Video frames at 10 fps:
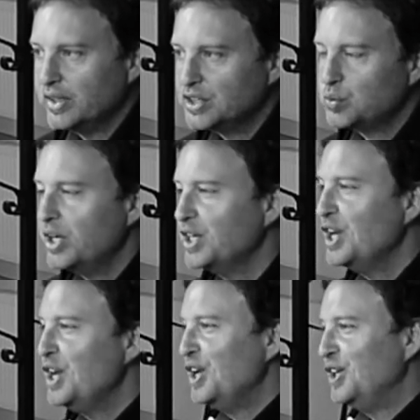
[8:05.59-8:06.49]
That's why
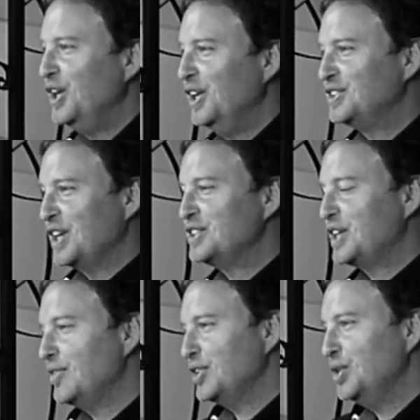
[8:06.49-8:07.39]
it's
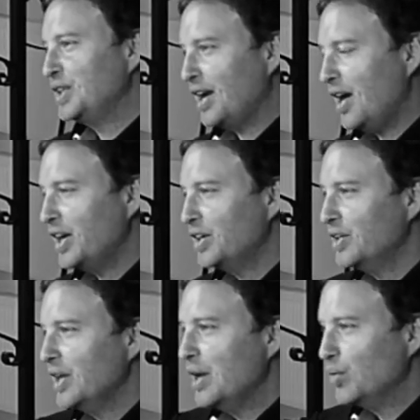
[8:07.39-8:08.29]
giving you that
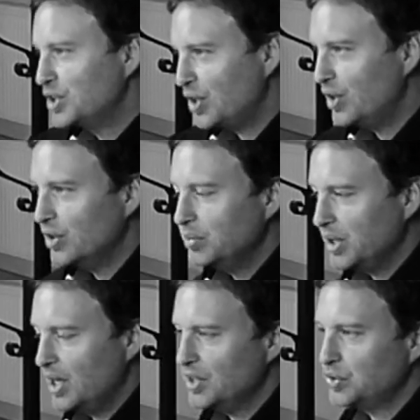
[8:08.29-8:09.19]
higher return,
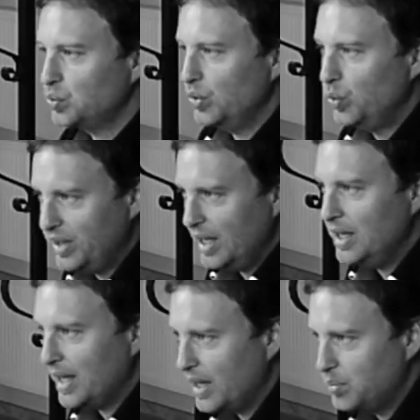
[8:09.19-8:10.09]
because within
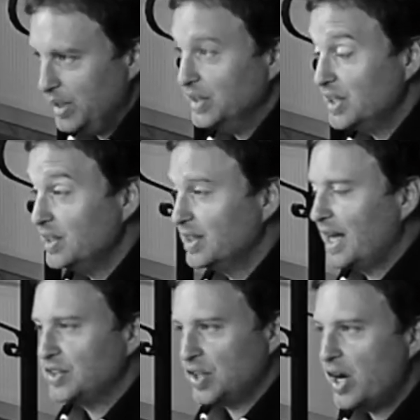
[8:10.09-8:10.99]
that, built into
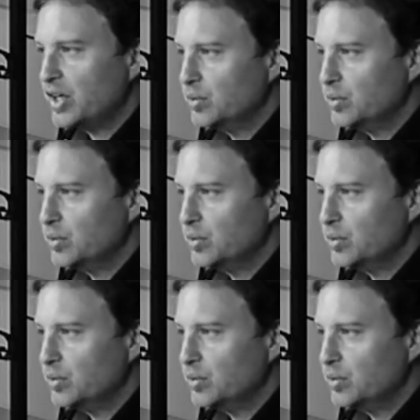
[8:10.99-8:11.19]
that, is a higher